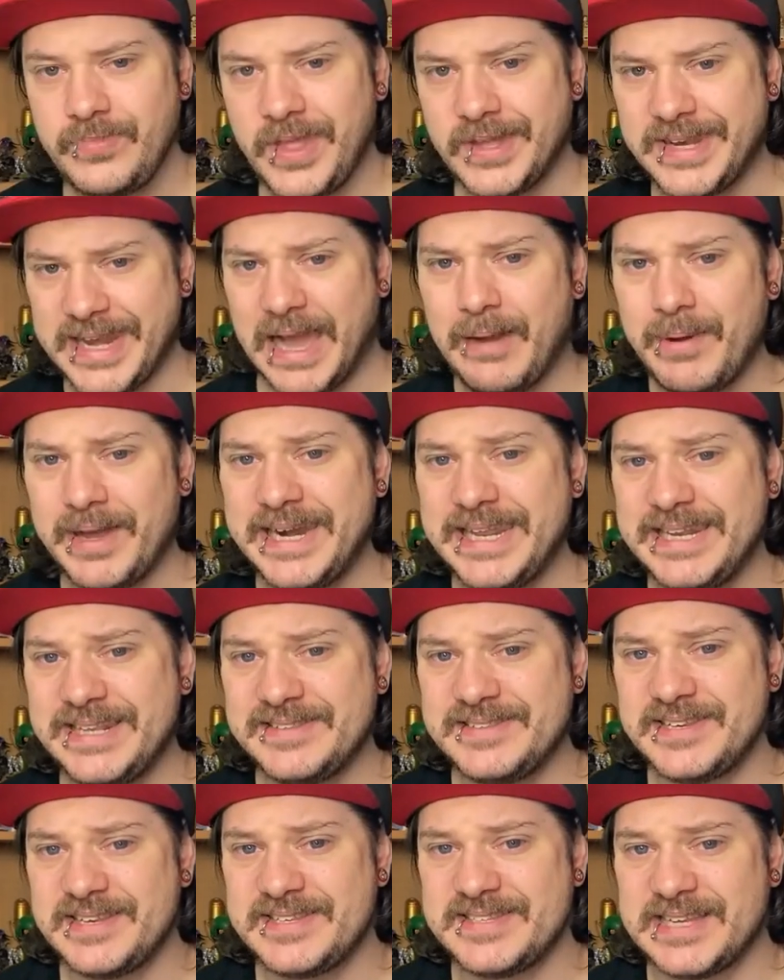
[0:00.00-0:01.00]
Now I
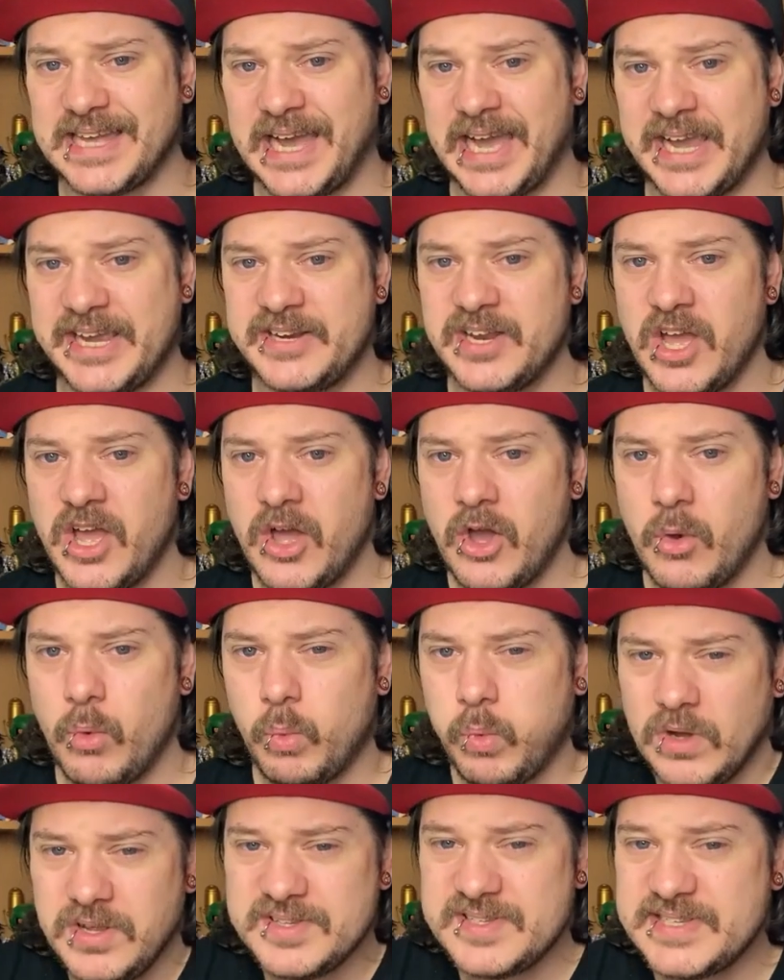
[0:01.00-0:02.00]
needed to decide
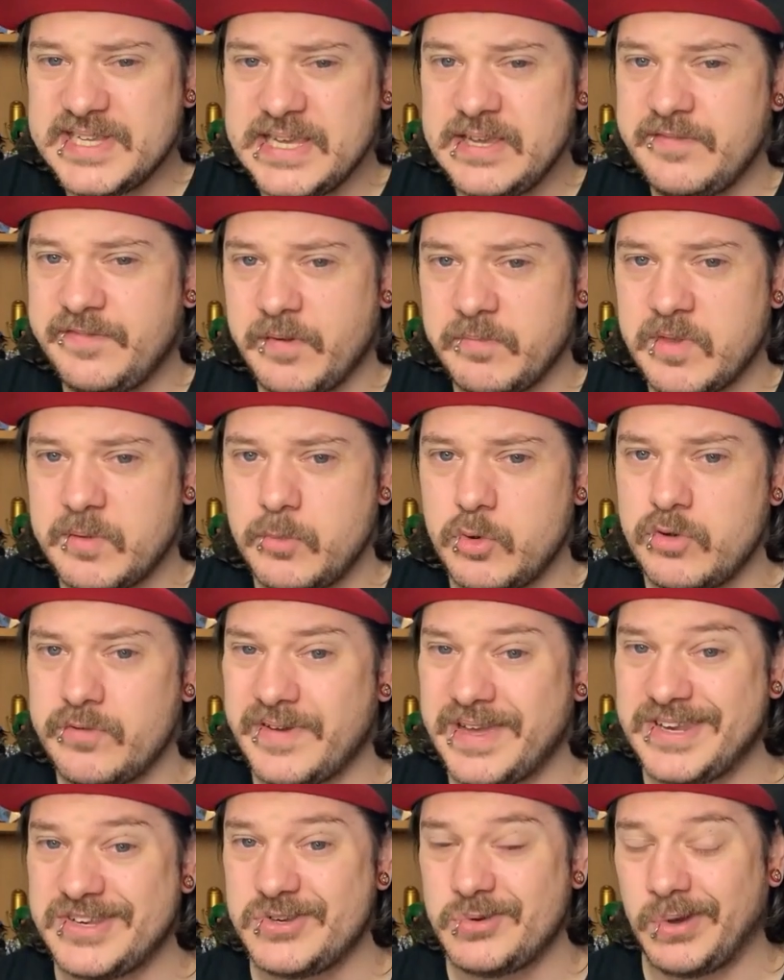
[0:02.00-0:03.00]
what scene from the
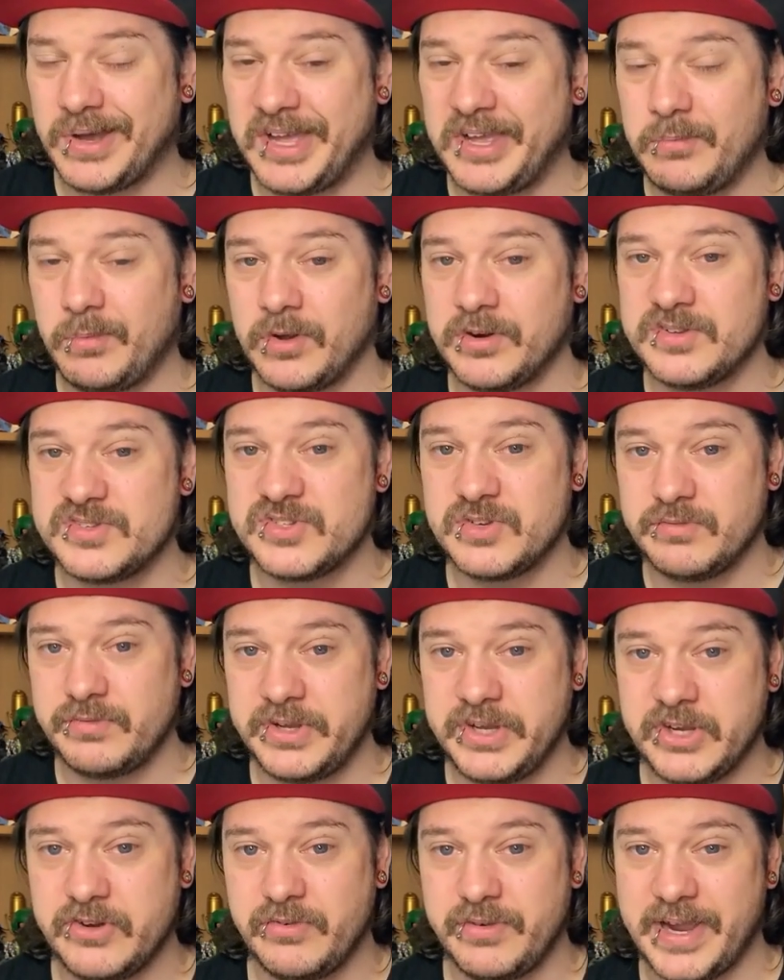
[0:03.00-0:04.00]
movie do I want to
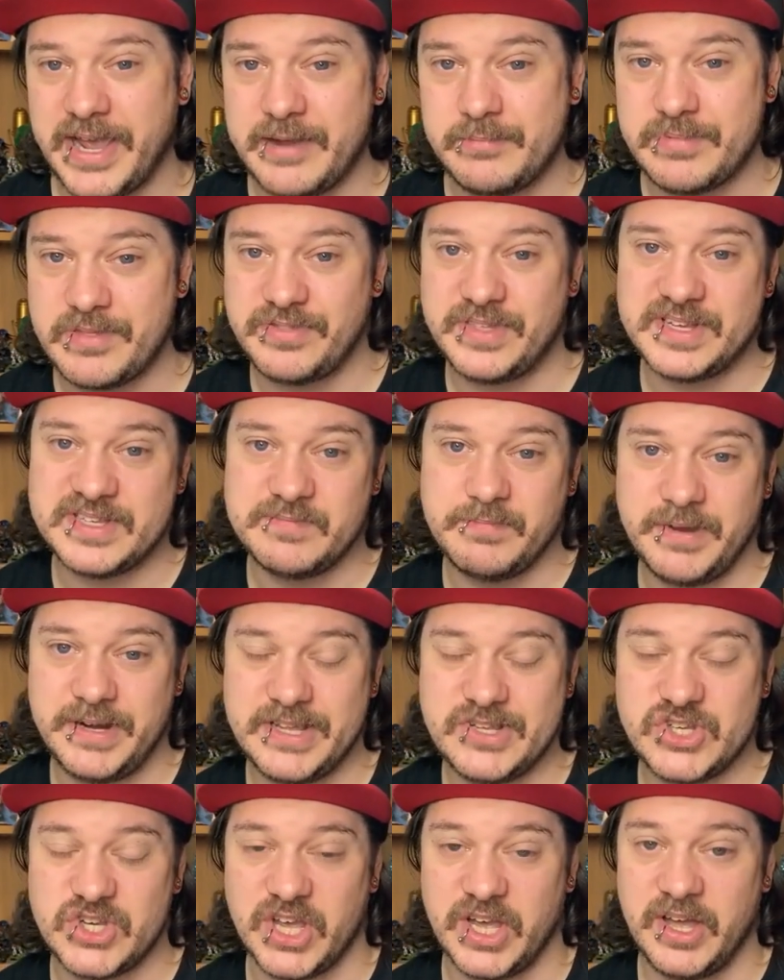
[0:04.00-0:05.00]
recreate with this
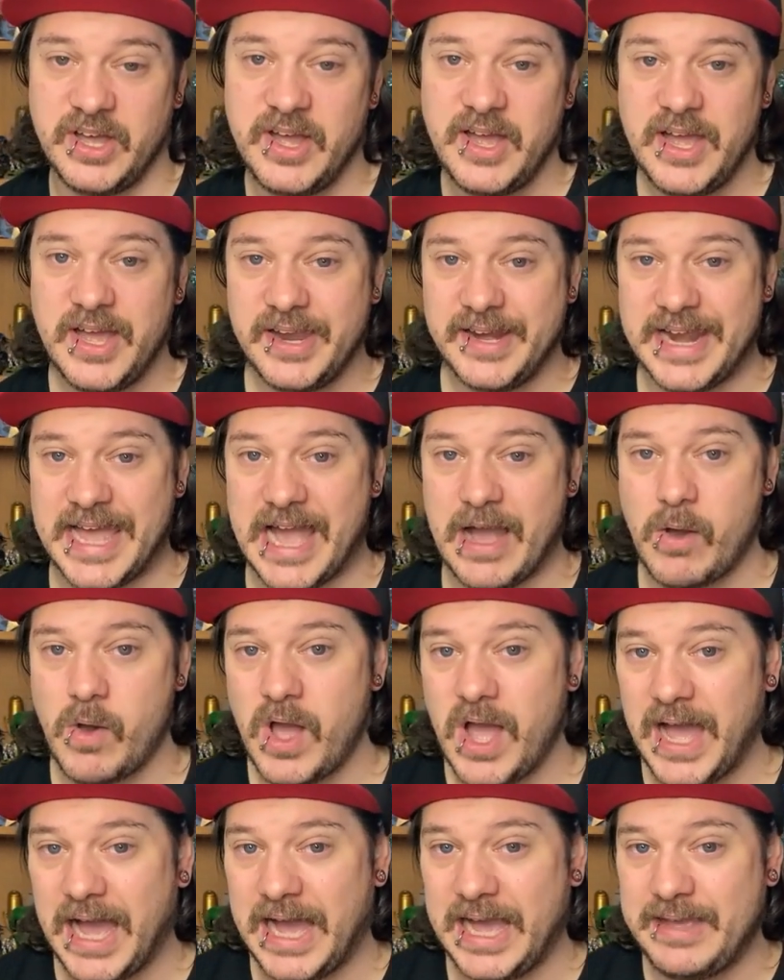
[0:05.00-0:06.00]
miniature. Now
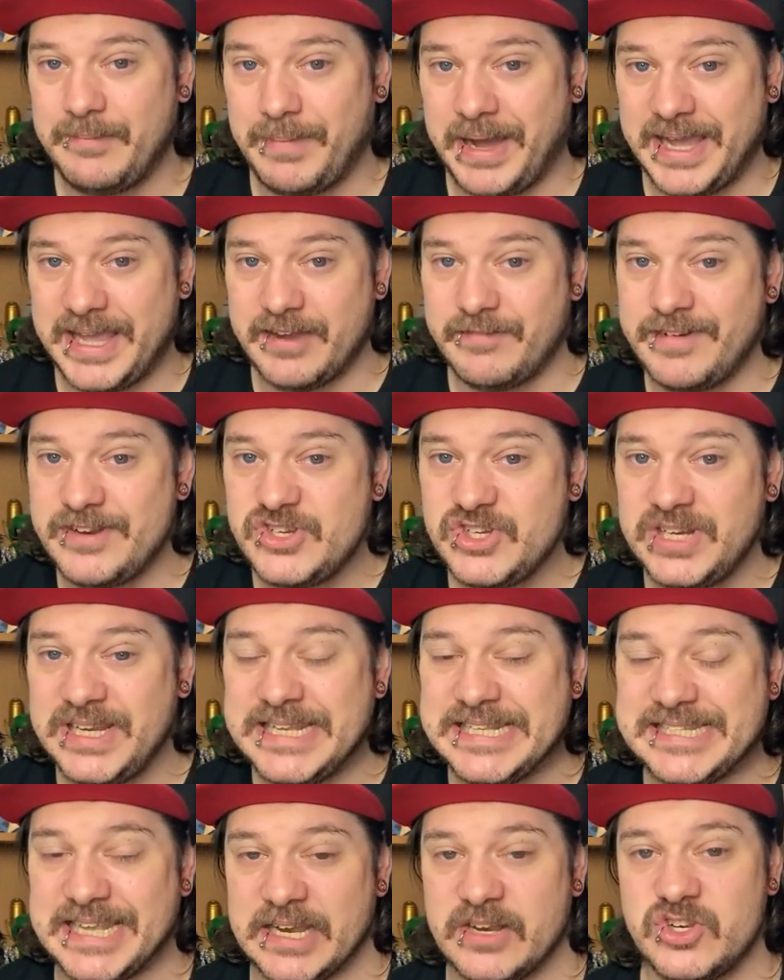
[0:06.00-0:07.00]
my original
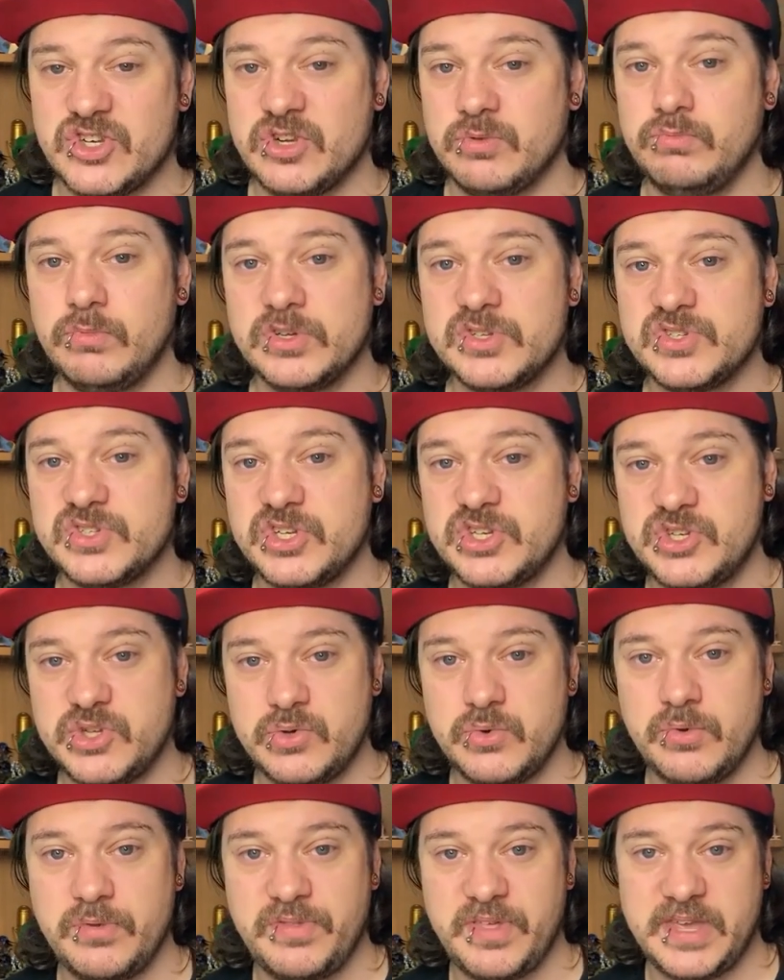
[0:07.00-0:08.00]
intention was to
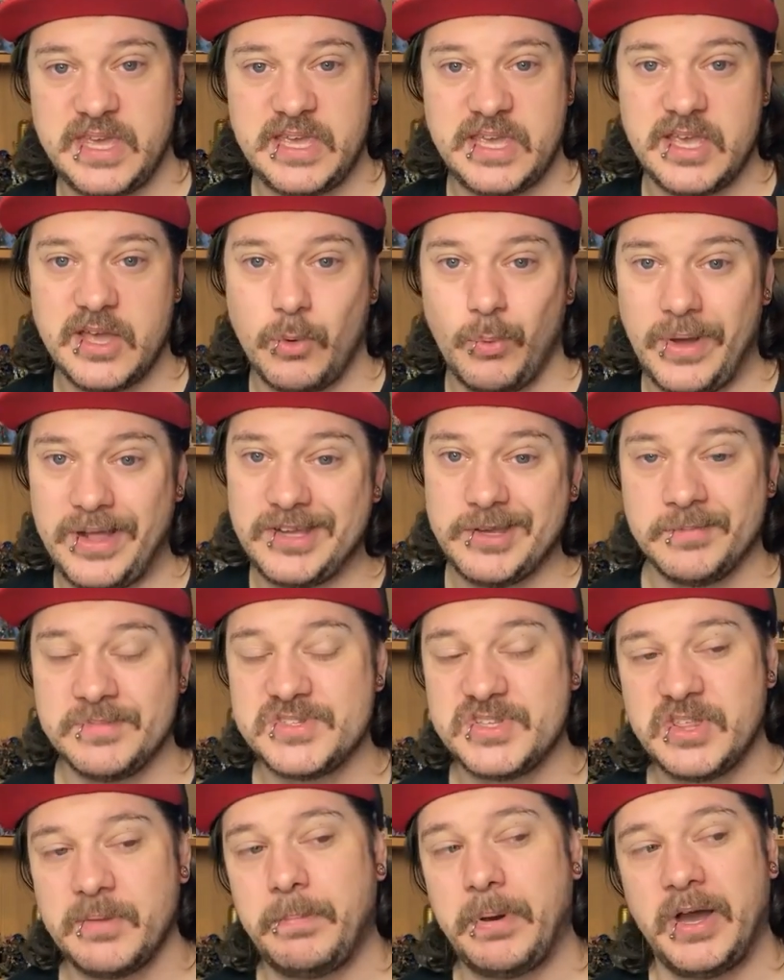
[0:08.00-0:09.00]
do the welcome
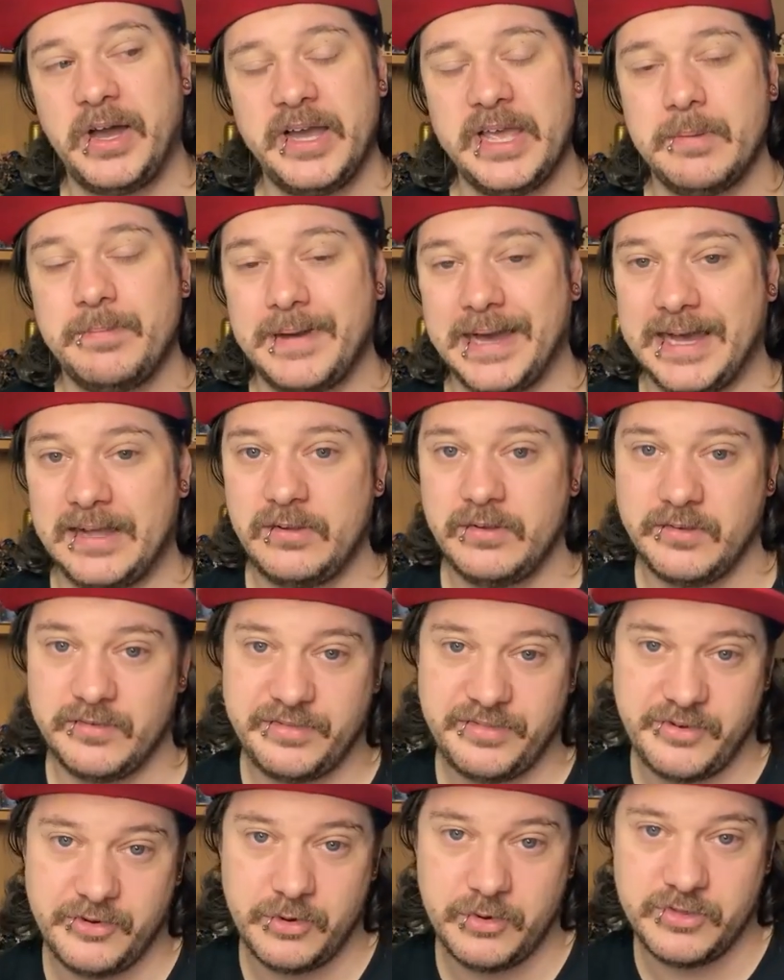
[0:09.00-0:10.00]
to the party pal
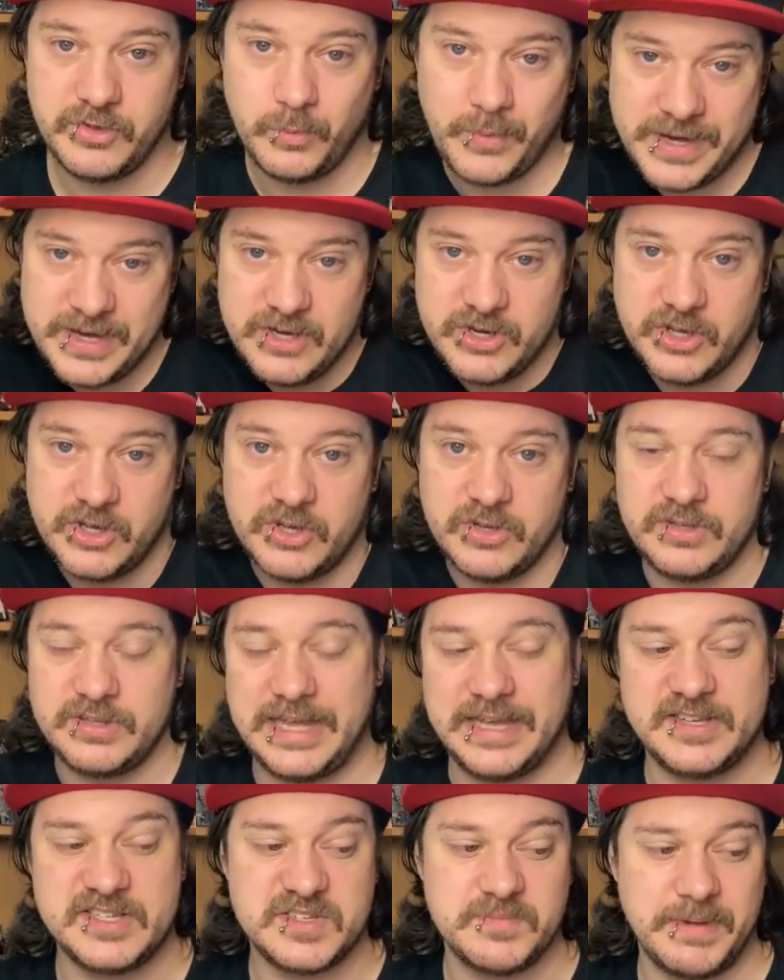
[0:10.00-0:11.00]
through the window,
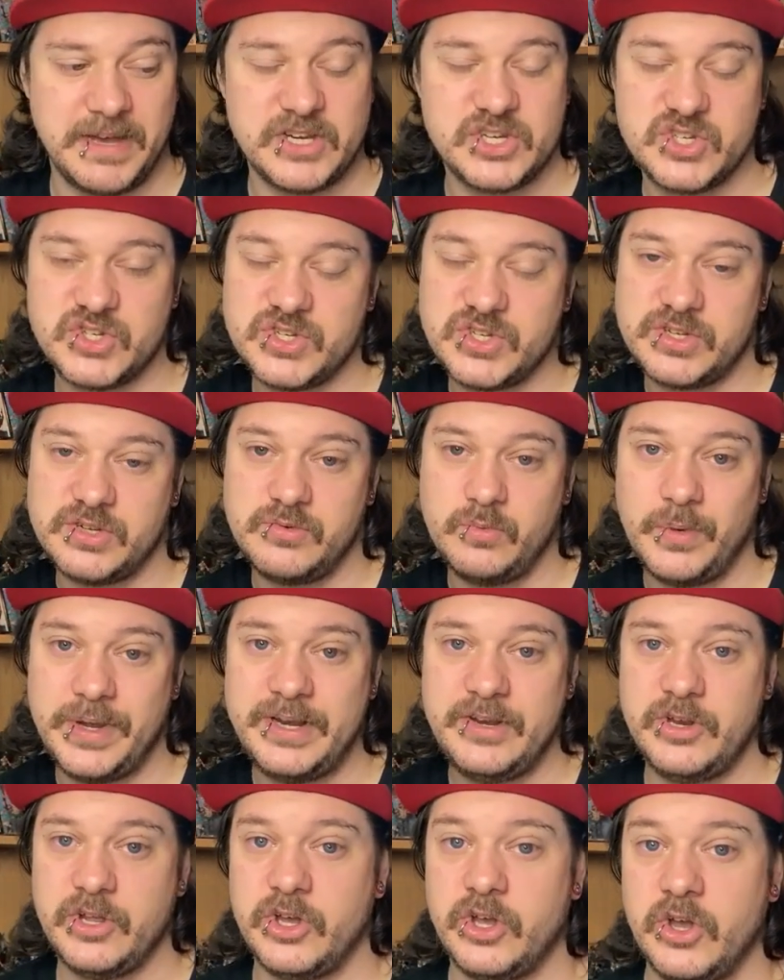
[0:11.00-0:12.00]
like smashed
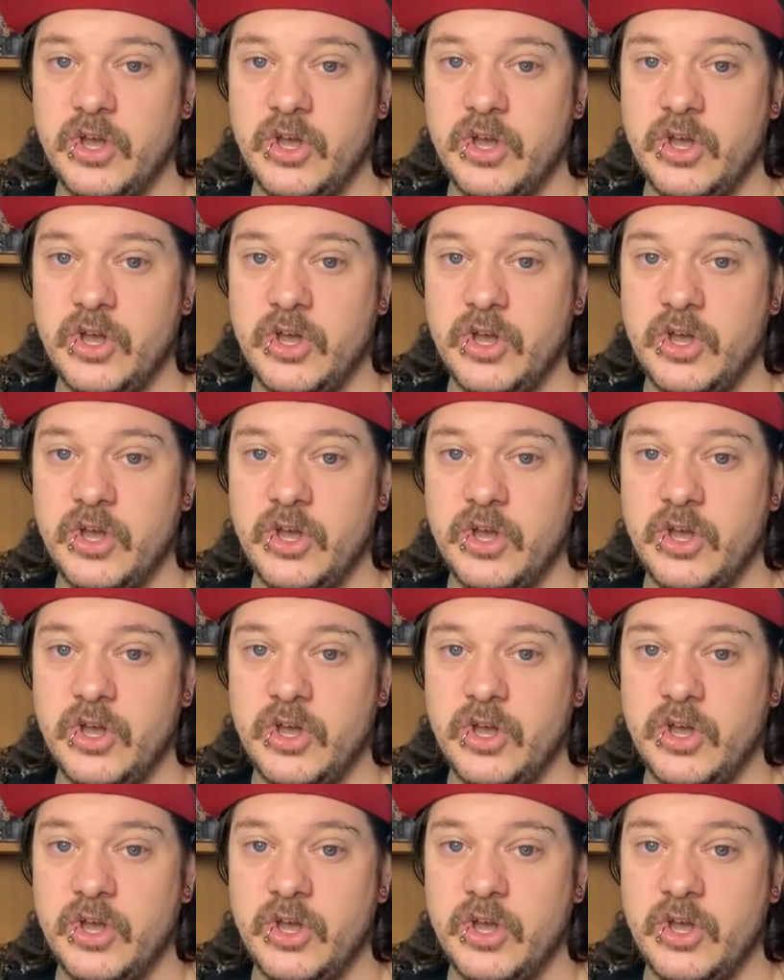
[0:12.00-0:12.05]
window.